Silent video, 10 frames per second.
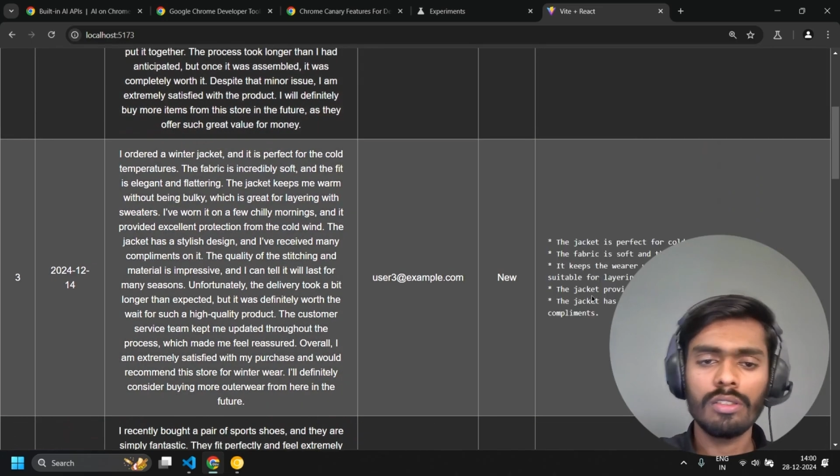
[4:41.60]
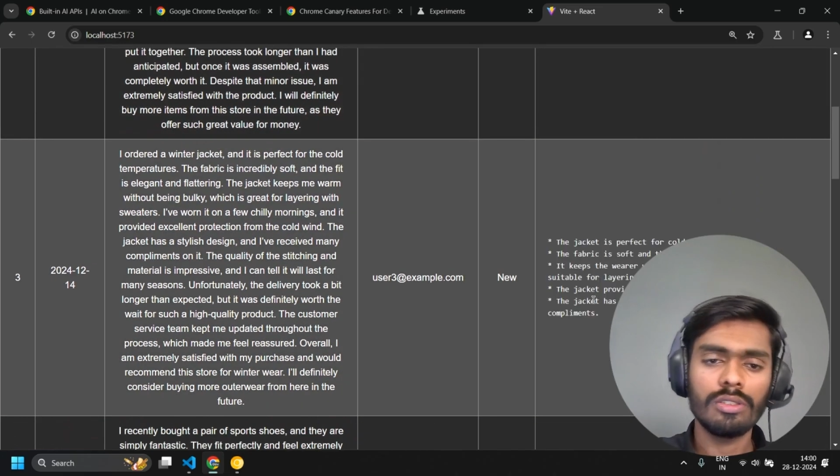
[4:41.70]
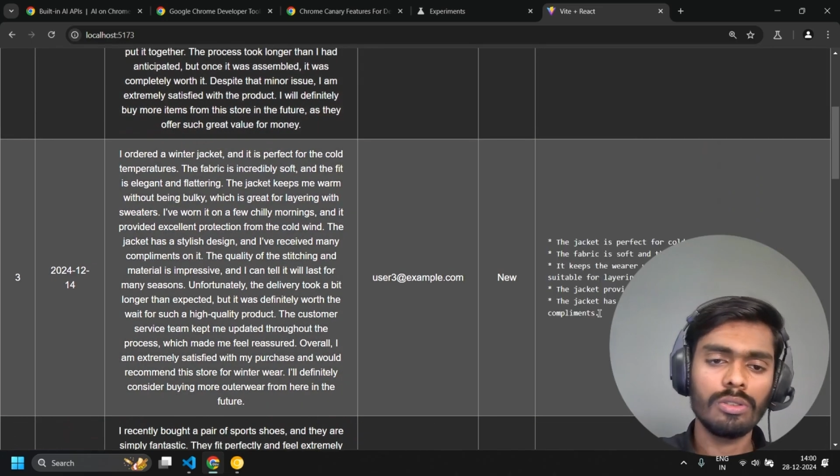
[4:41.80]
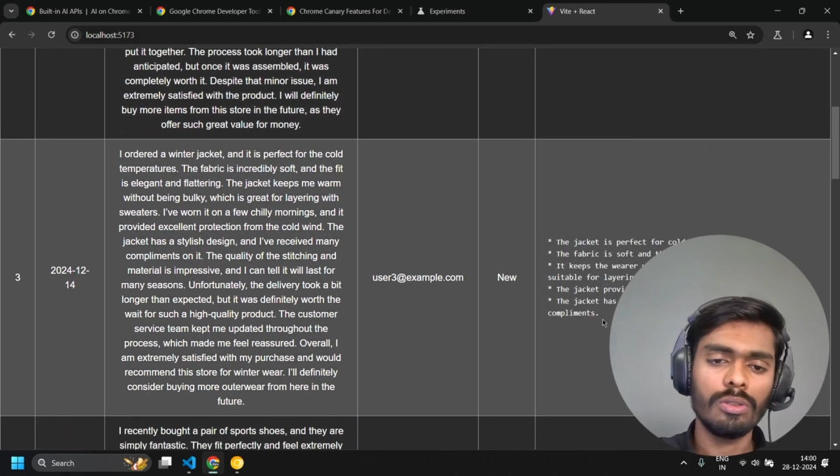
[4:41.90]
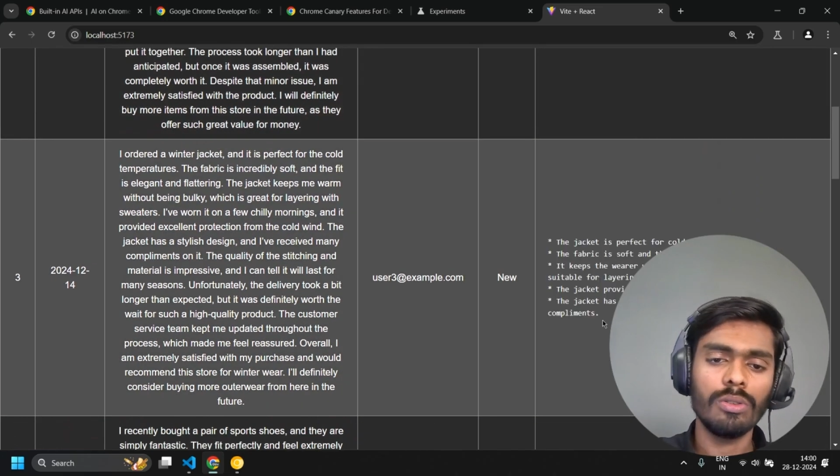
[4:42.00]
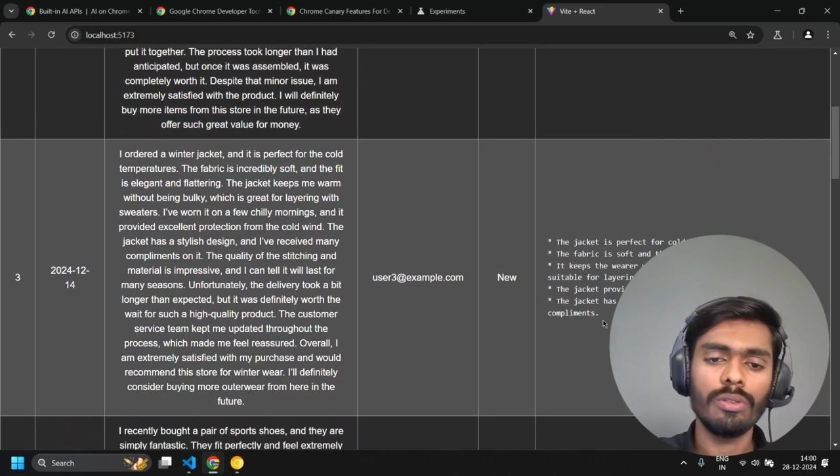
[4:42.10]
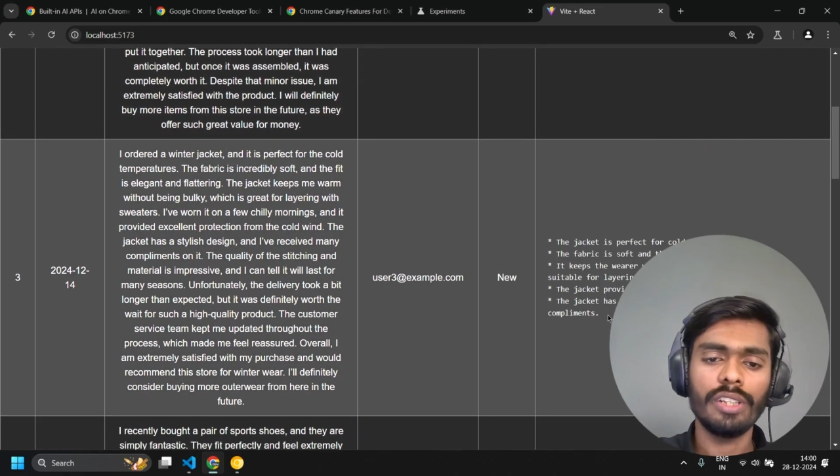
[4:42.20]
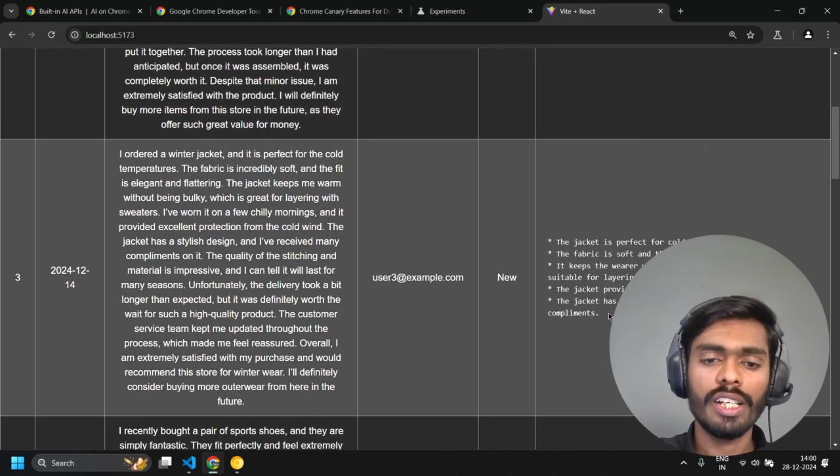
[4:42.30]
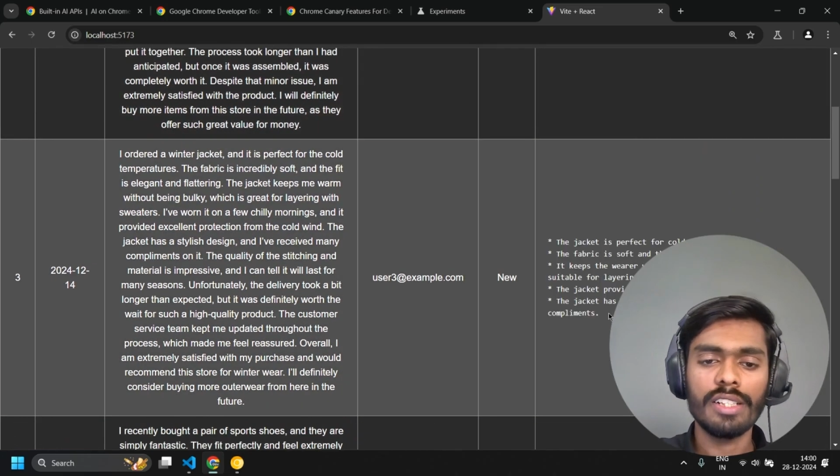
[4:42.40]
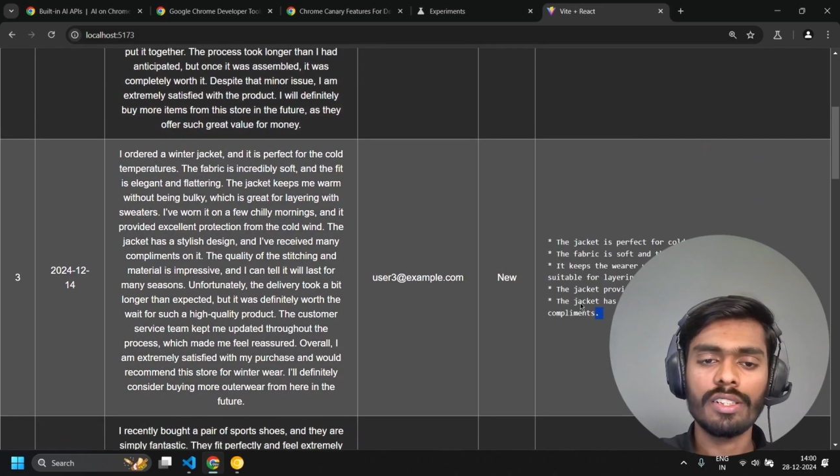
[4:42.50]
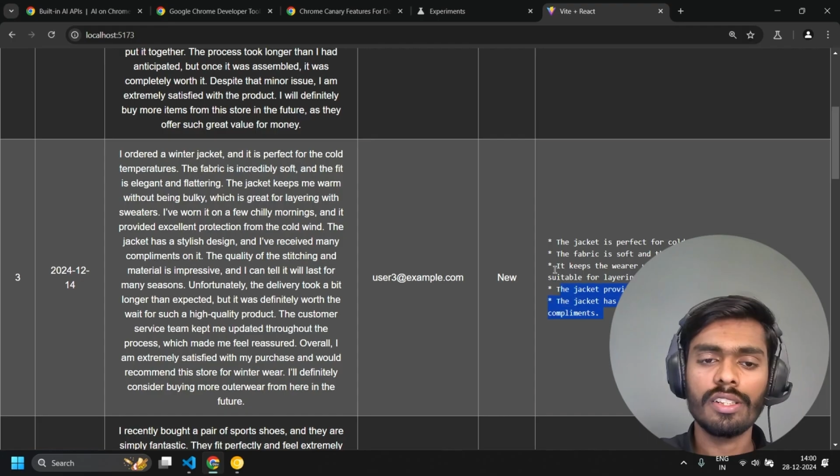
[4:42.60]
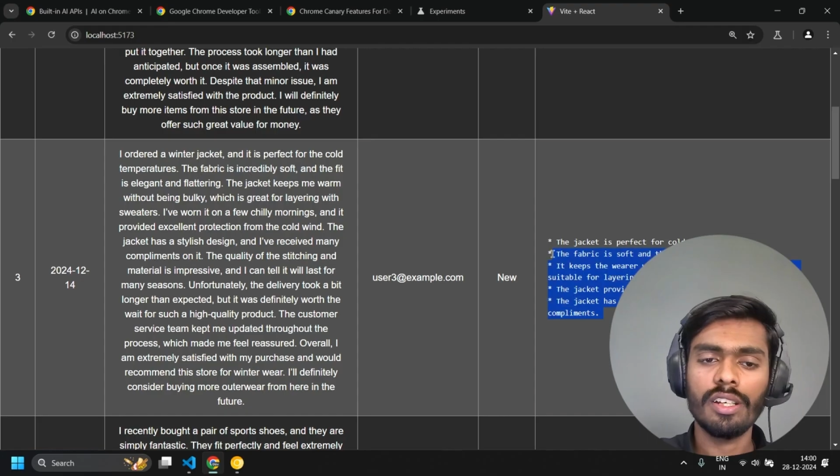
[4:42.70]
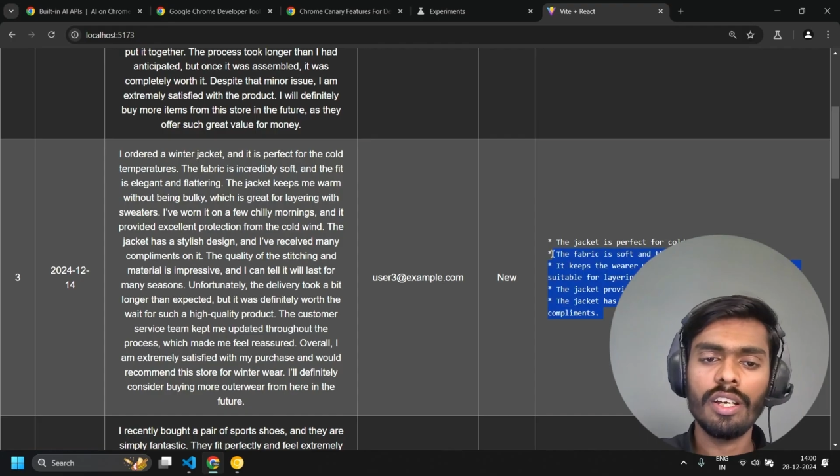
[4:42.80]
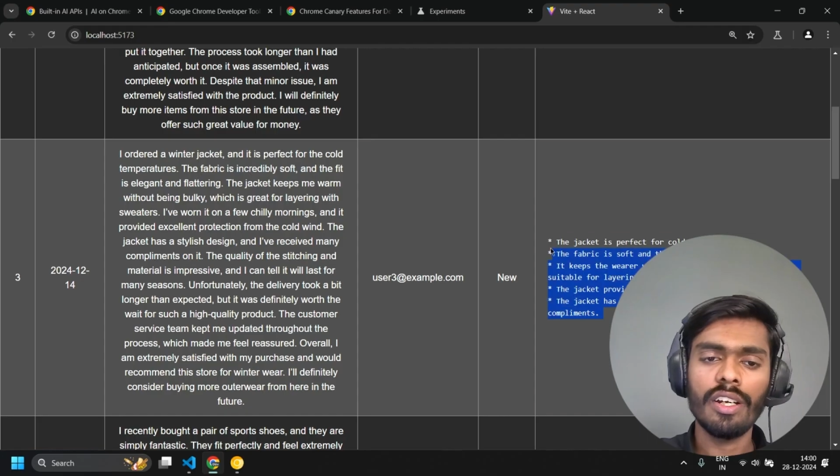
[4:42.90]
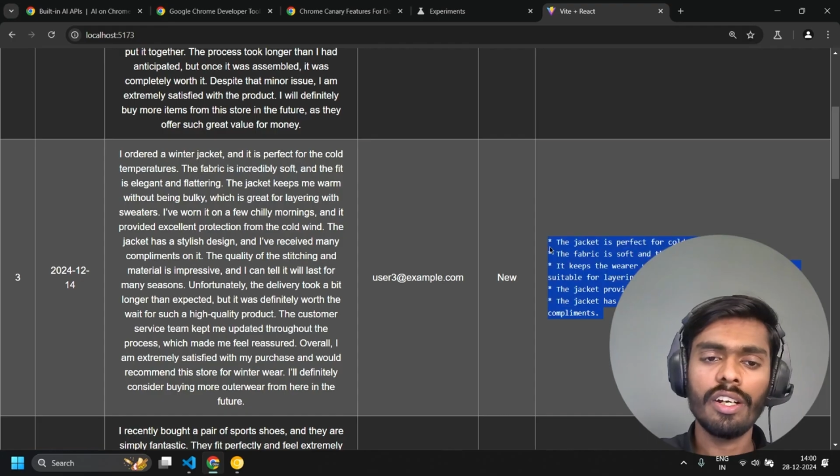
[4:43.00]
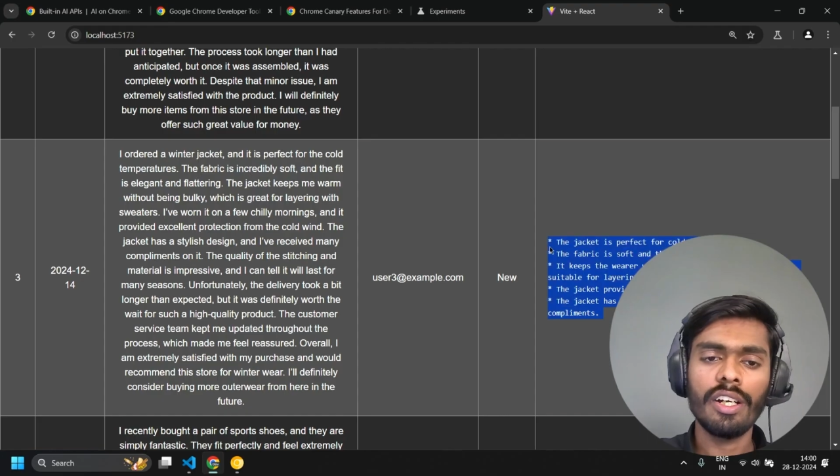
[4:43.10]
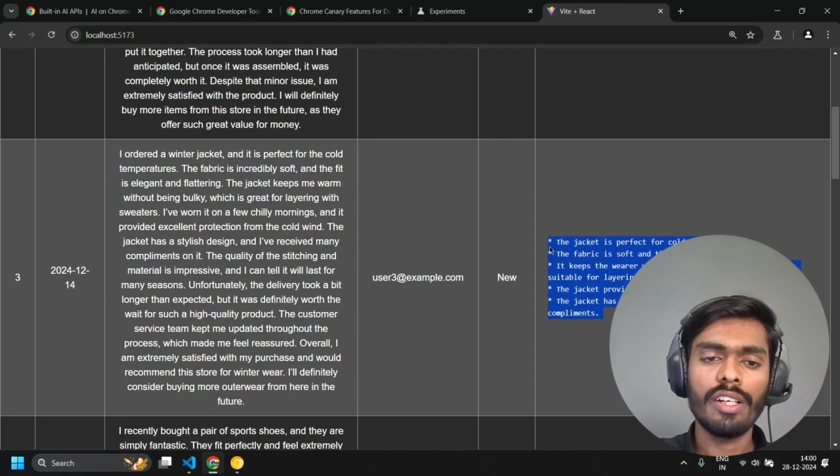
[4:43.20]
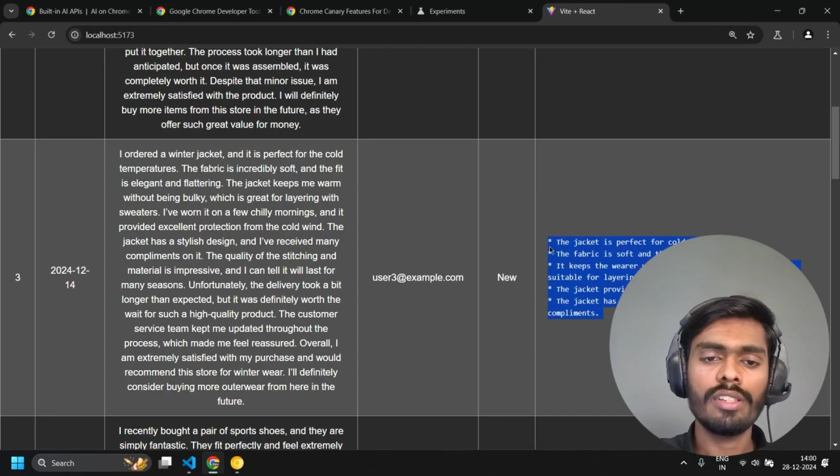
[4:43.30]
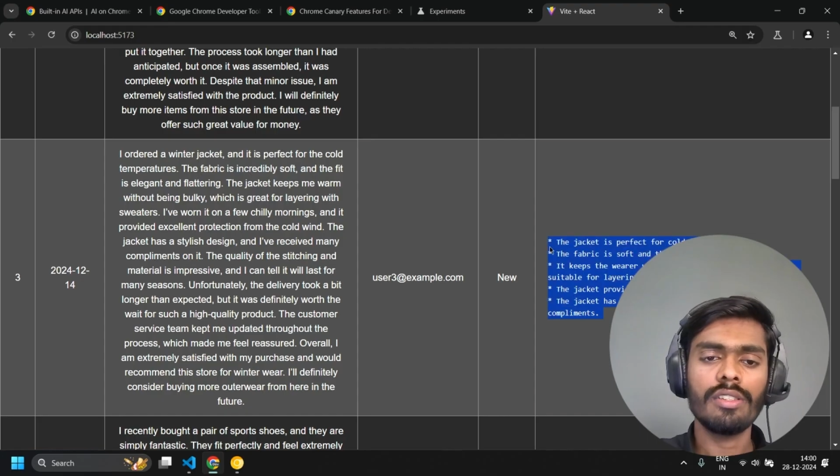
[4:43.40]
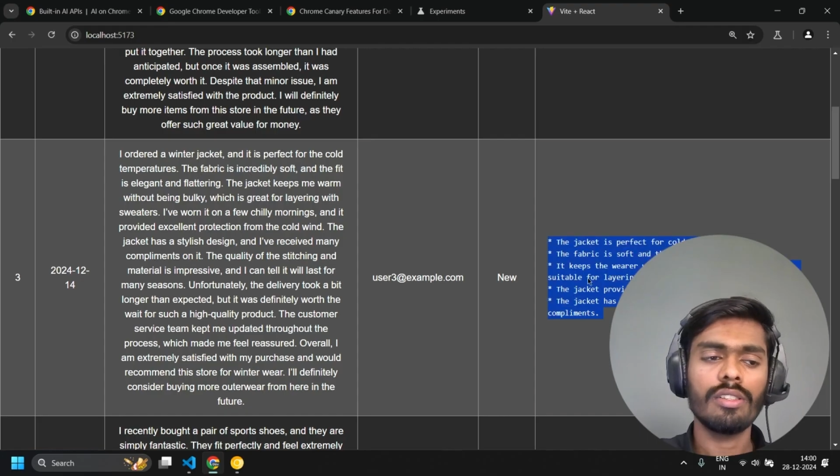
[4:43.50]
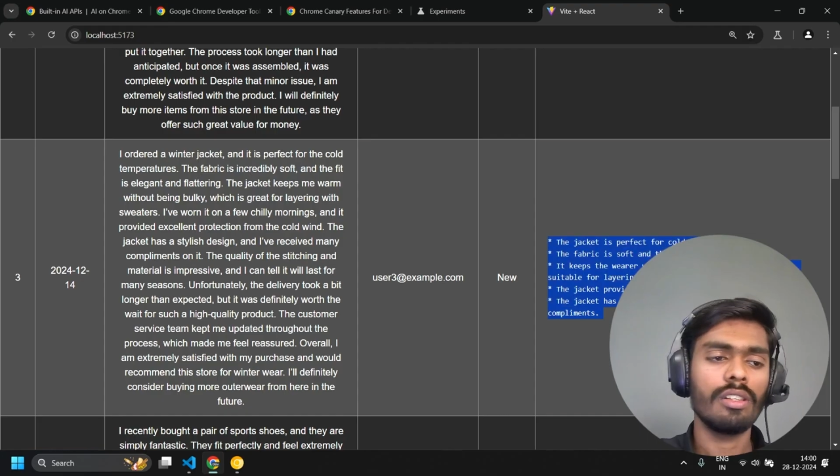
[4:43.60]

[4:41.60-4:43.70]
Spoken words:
So yes, here it is.